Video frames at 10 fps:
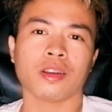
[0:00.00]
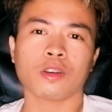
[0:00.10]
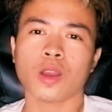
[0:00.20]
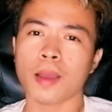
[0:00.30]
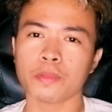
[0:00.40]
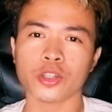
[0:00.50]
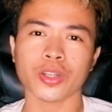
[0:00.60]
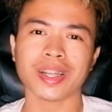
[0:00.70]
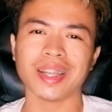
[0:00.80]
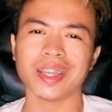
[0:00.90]
the
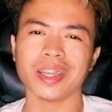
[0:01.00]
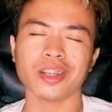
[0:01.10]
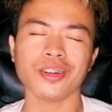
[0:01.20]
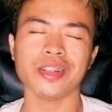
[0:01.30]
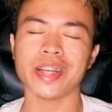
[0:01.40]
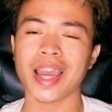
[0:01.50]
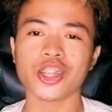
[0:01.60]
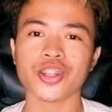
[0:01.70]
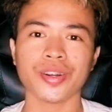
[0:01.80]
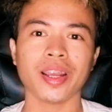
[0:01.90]
capture clear,
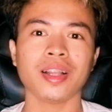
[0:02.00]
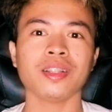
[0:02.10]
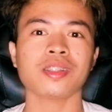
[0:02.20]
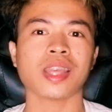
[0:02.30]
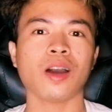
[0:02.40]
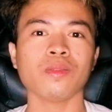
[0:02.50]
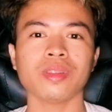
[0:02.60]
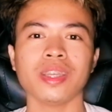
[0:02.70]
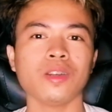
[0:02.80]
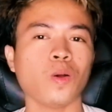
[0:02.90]
natural
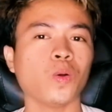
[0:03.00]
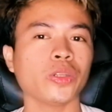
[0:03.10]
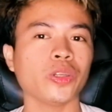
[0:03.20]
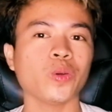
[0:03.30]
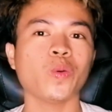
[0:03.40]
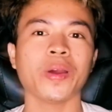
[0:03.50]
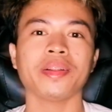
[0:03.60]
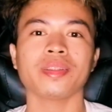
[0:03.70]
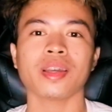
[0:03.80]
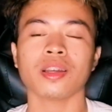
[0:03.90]
sounding audio,
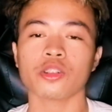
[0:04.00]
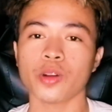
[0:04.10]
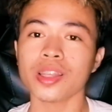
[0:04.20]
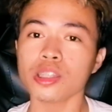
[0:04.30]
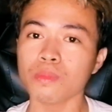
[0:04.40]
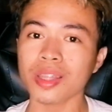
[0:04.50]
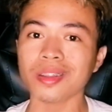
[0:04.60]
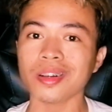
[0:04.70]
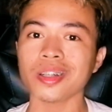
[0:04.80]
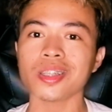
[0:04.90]
while the
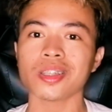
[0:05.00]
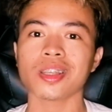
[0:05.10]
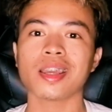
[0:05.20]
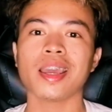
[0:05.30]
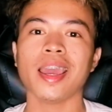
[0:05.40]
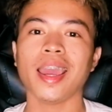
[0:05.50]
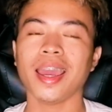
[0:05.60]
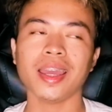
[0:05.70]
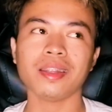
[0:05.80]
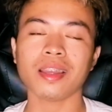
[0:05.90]
transmitters
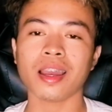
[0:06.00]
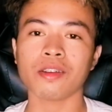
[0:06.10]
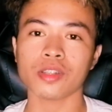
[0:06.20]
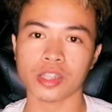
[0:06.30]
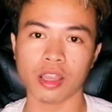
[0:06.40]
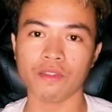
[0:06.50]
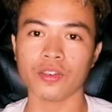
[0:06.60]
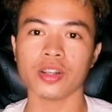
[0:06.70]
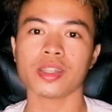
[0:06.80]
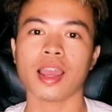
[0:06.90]
and the
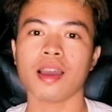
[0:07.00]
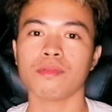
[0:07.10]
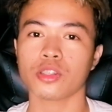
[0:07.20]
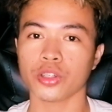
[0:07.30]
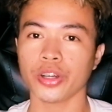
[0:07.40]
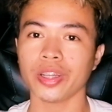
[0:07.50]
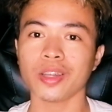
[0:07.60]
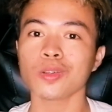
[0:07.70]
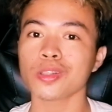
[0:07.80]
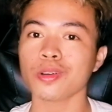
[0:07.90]
receivers have
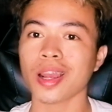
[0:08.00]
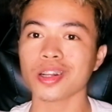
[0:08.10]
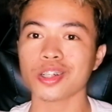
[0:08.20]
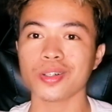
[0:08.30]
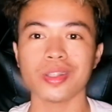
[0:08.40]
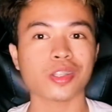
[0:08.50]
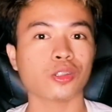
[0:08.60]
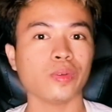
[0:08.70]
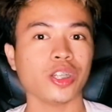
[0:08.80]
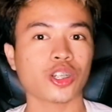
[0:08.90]
sturdy
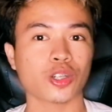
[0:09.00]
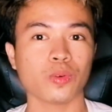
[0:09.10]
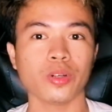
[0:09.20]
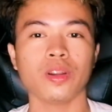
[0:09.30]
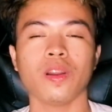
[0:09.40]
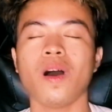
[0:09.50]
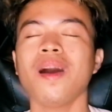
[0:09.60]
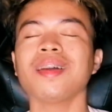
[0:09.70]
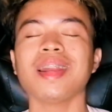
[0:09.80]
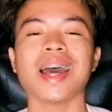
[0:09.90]
constructions to ensure
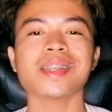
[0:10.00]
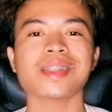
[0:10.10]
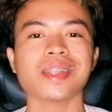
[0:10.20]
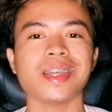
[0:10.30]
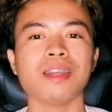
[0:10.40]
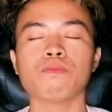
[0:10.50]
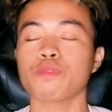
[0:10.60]
long lasting